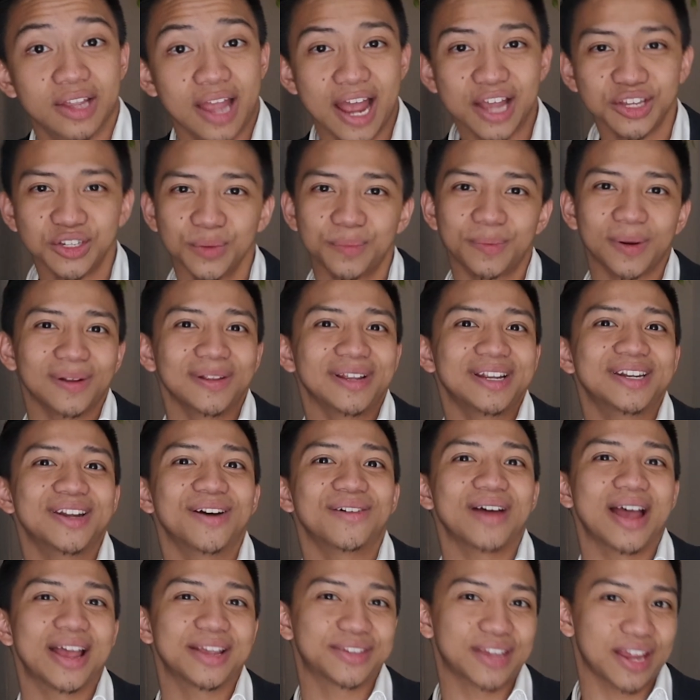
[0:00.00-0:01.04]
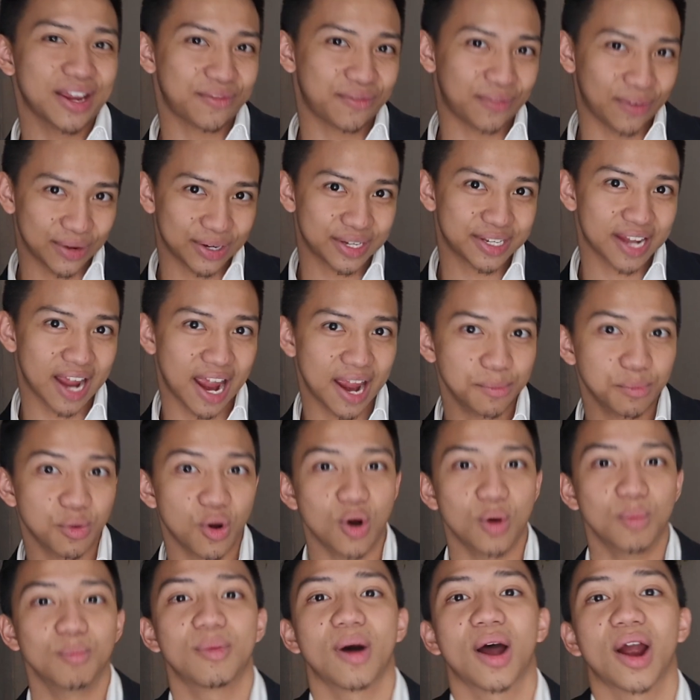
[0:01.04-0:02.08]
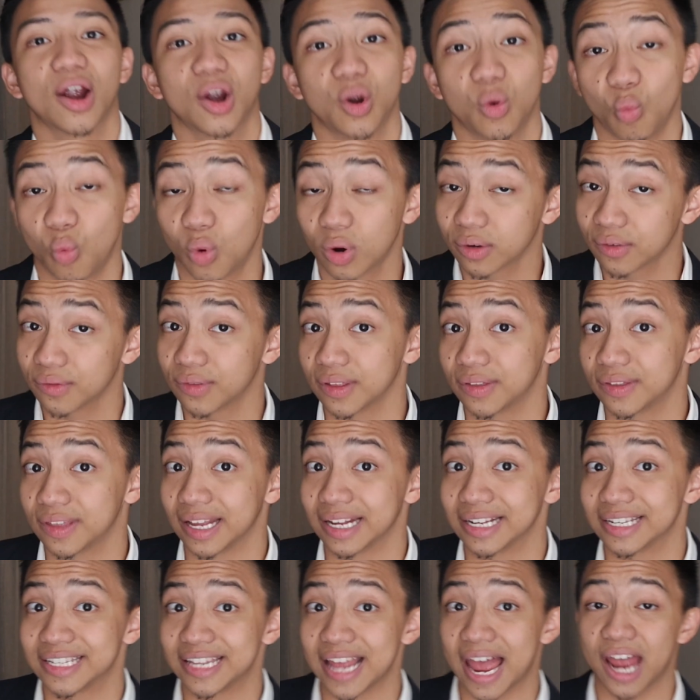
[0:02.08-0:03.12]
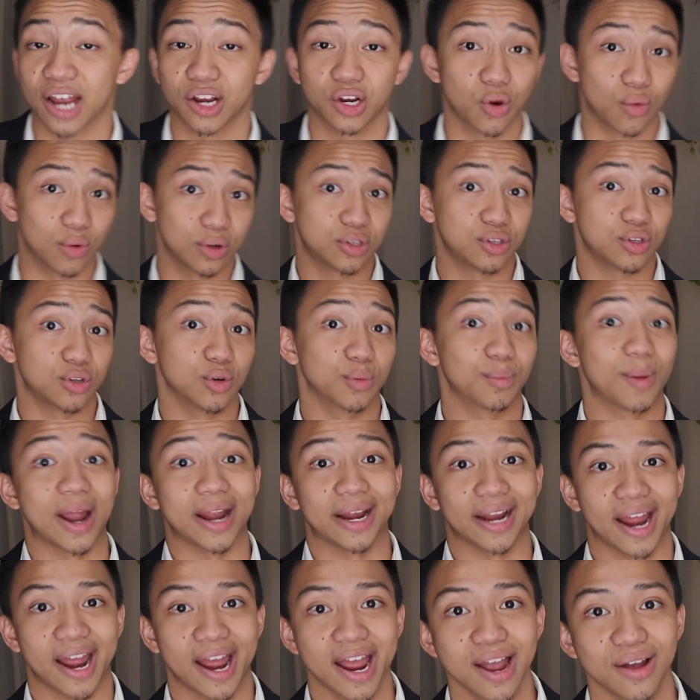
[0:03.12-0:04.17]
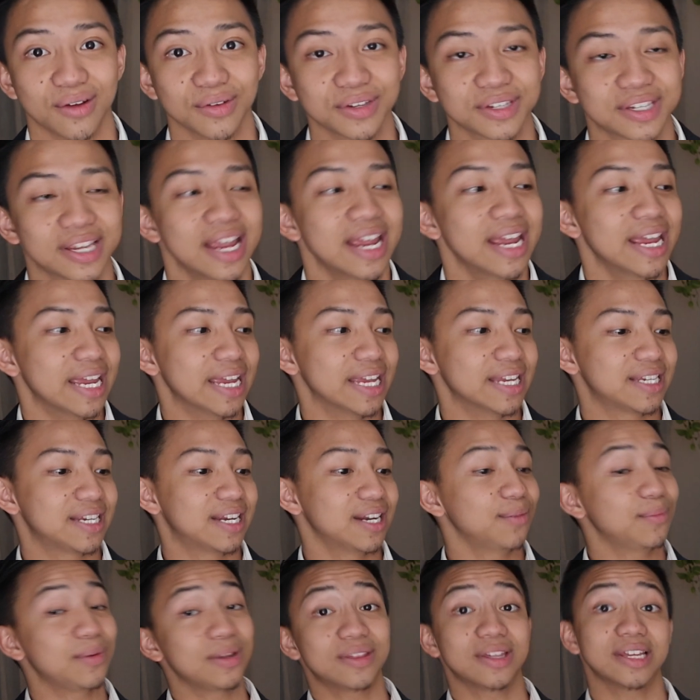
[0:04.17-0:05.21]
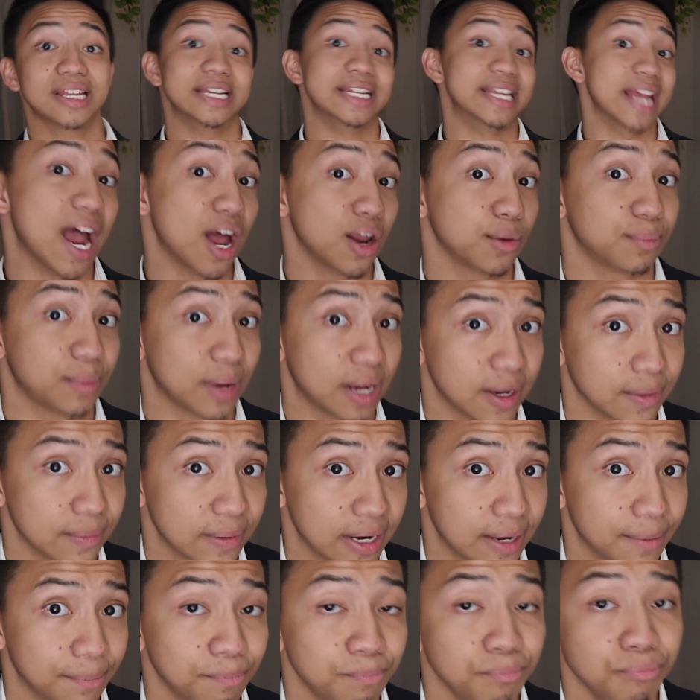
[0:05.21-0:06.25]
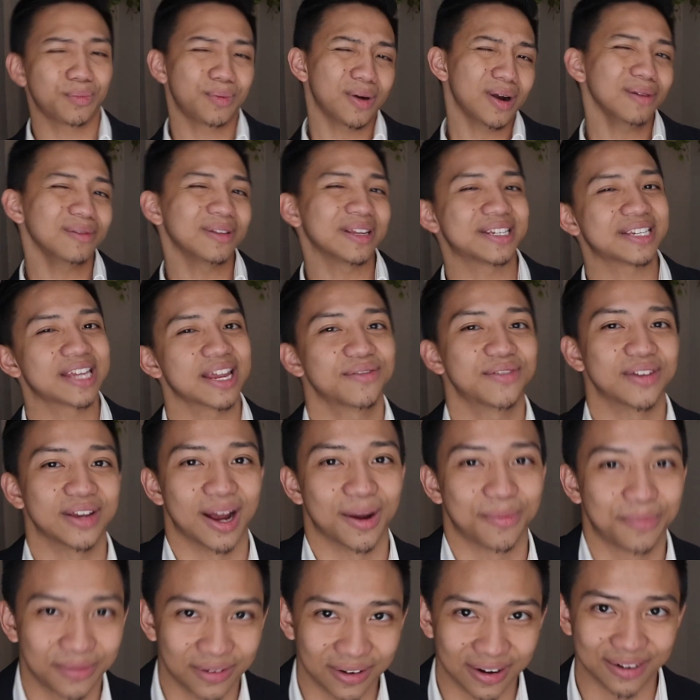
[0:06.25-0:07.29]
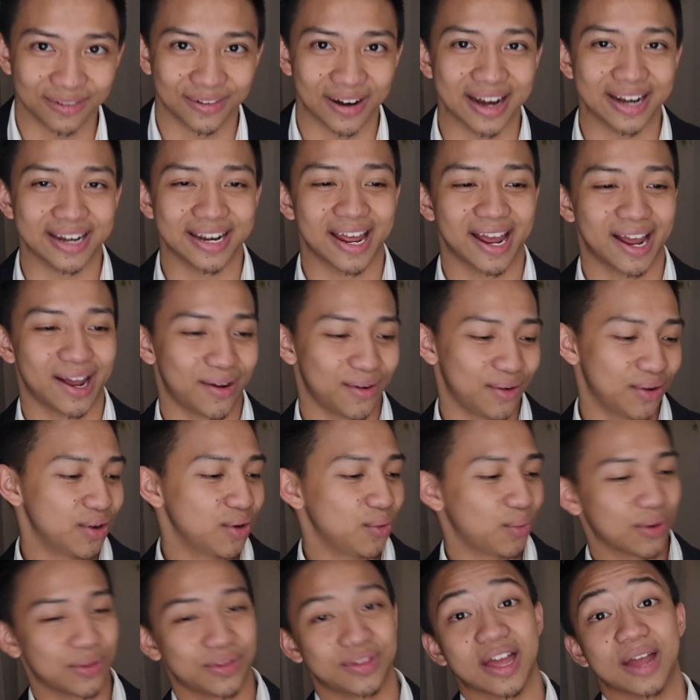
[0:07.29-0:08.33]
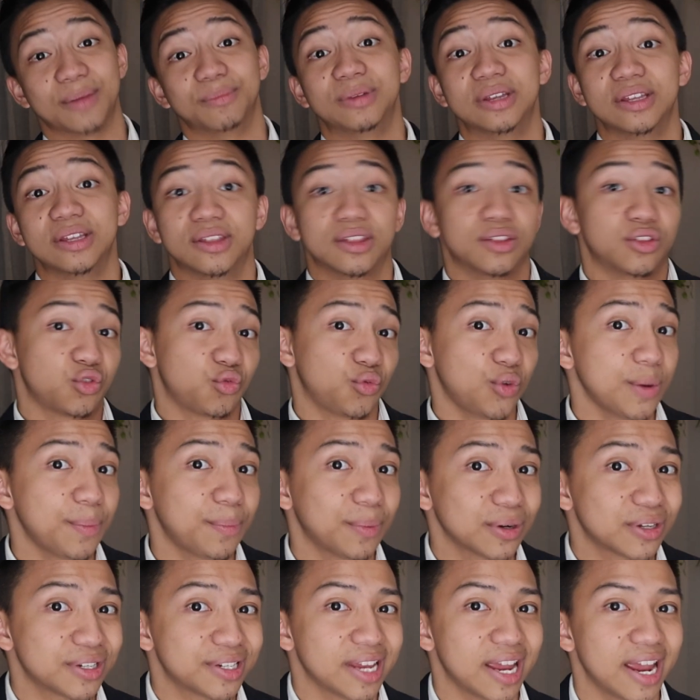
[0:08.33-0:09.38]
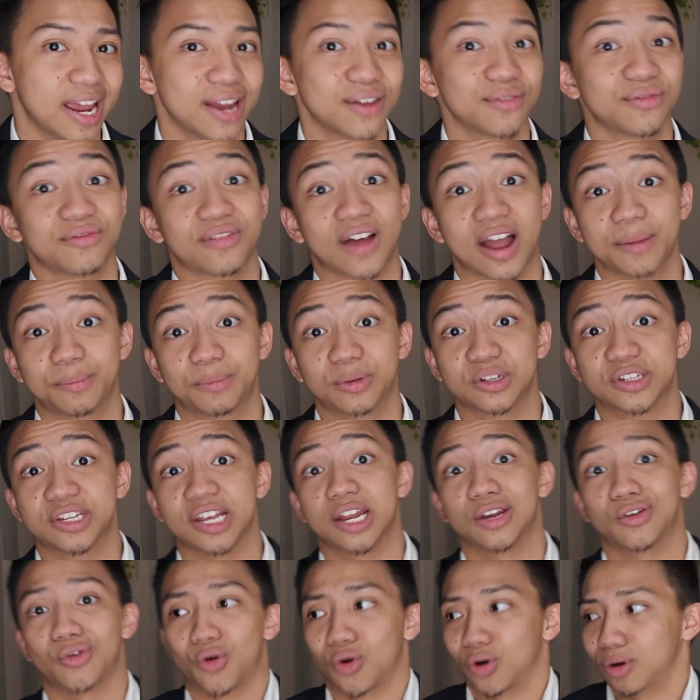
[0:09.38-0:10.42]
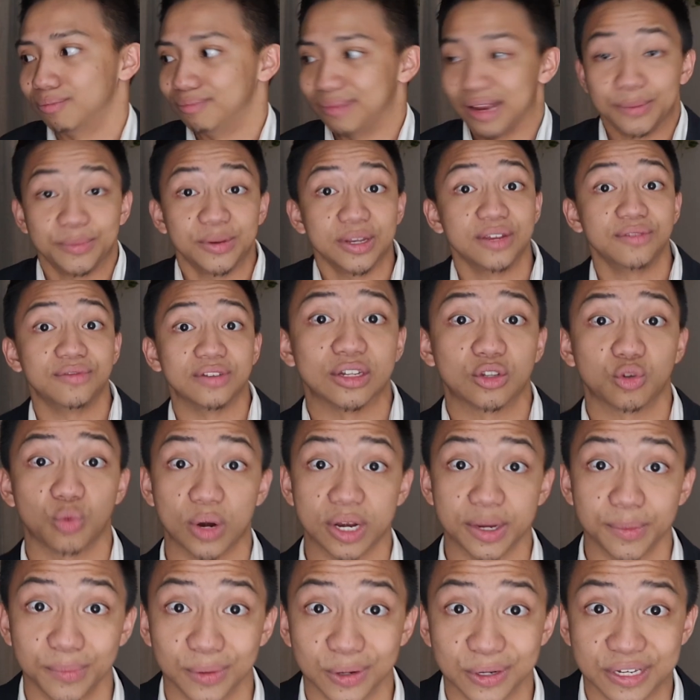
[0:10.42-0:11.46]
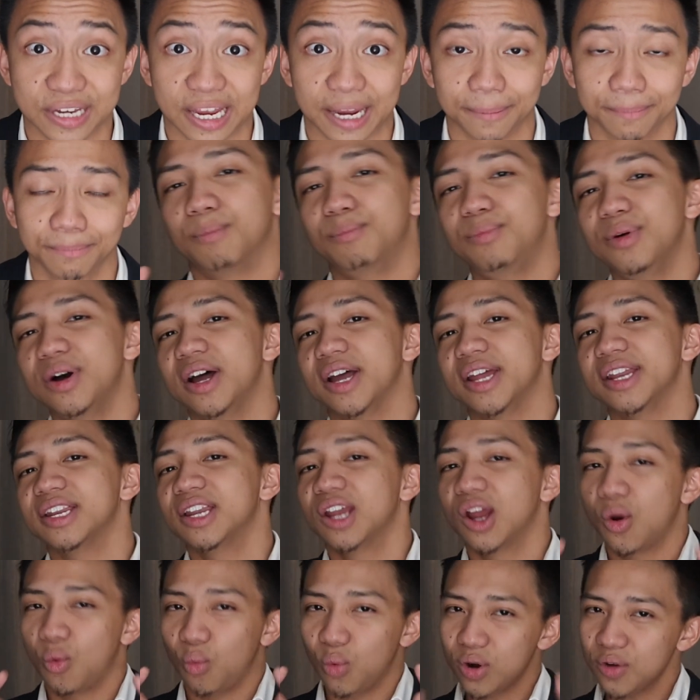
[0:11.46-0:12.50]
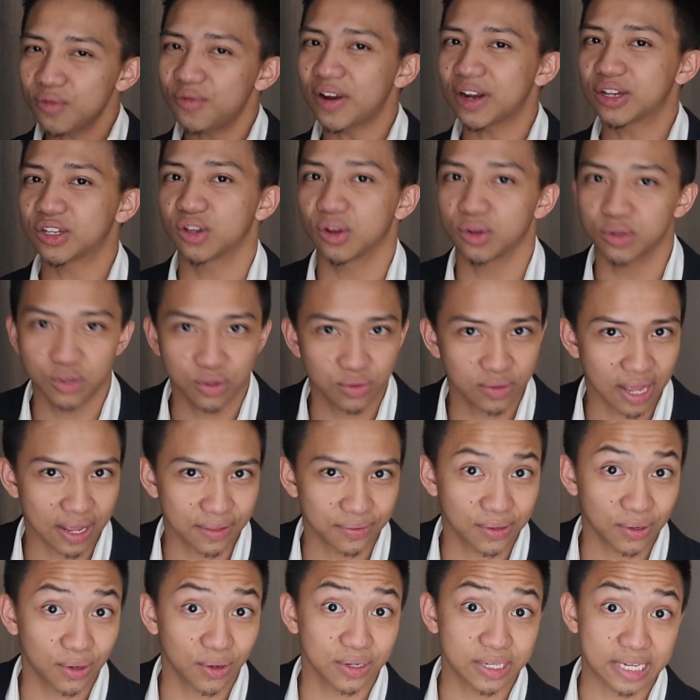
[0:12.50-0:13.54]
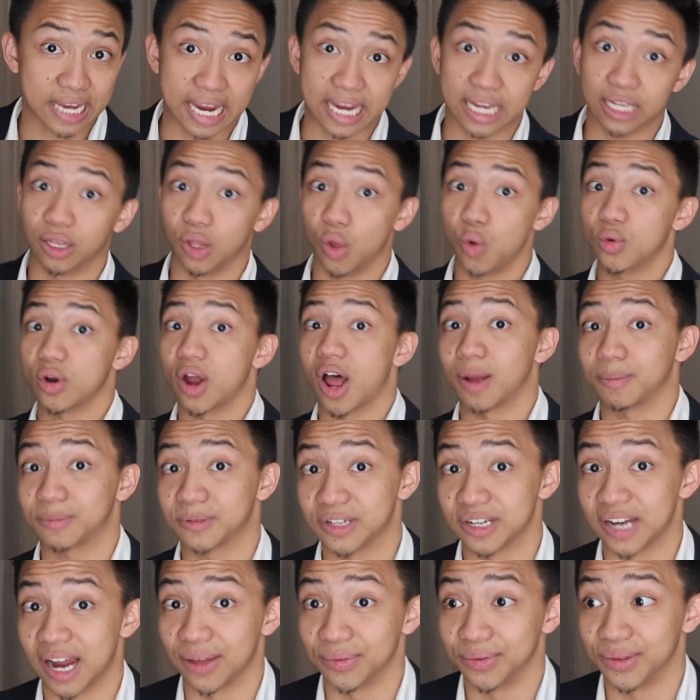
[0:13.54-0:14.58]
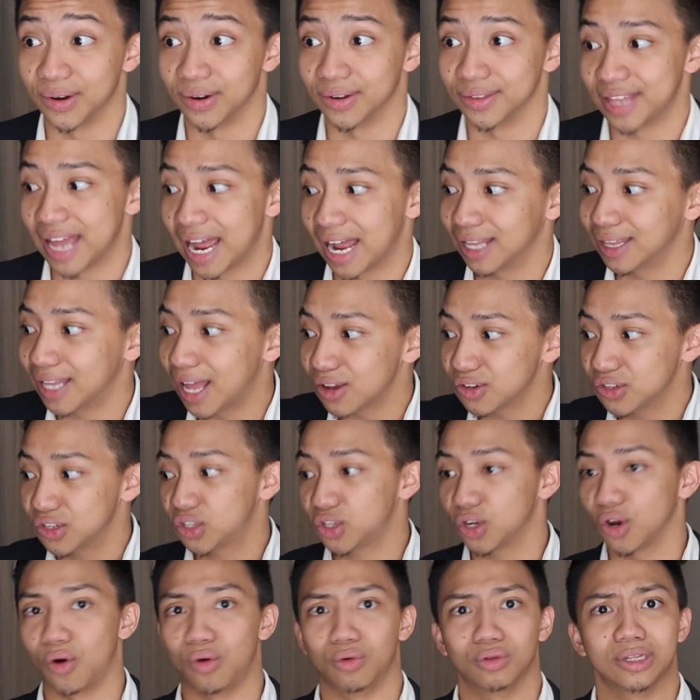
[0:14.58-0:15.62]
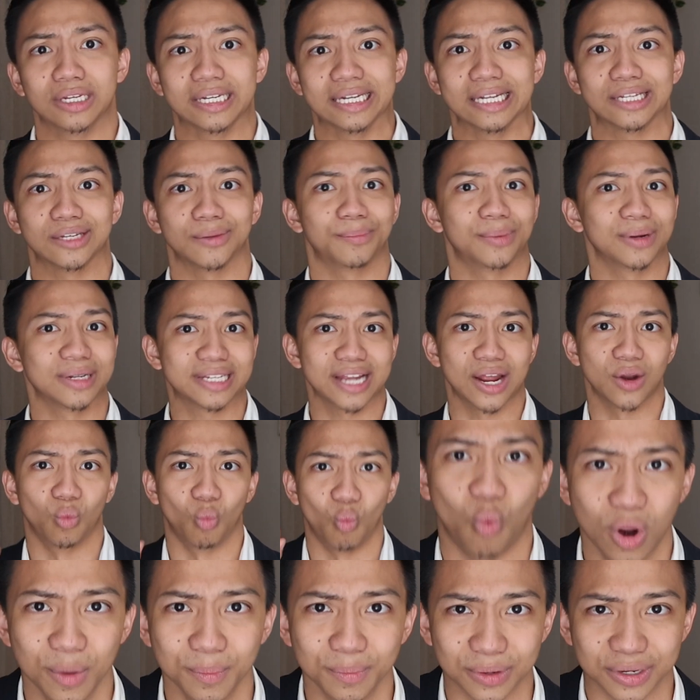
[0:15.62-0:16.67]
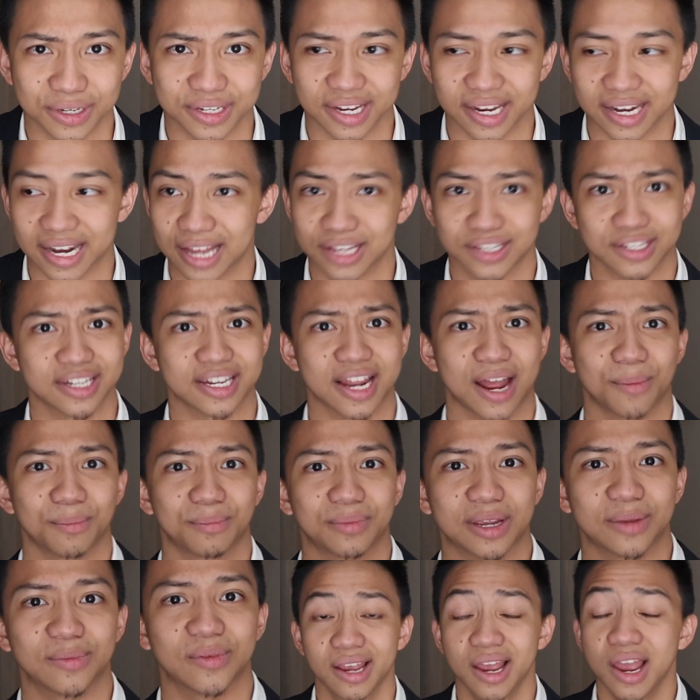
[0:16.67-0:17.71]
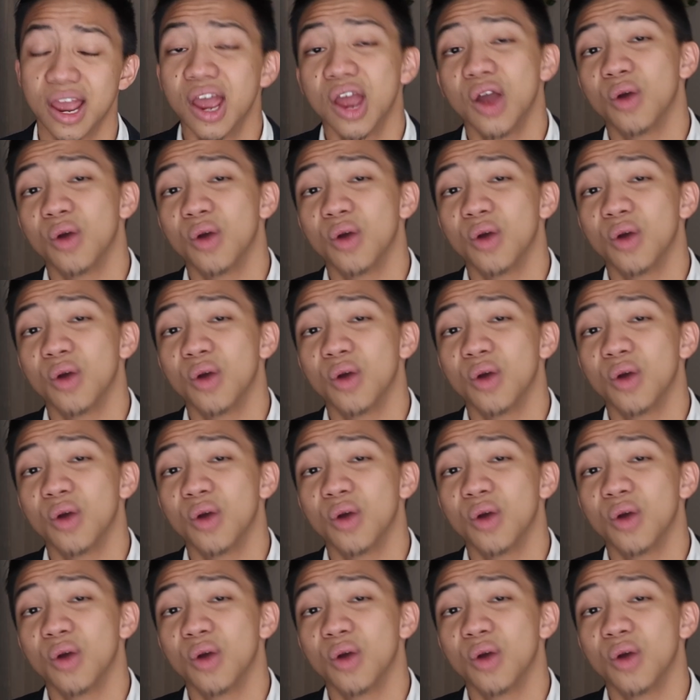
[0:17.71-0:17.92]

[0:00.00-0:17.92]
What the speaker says: As you probably know, as a first-time home buyer, one of the things that go into buying a house is going to be the down payment. You're probably saving up for it right now, whether that be 3%, 5%, or maybe even 20%. But what if I told you that there's a loan option out there that allows you to only need to put down 1% as a down payment?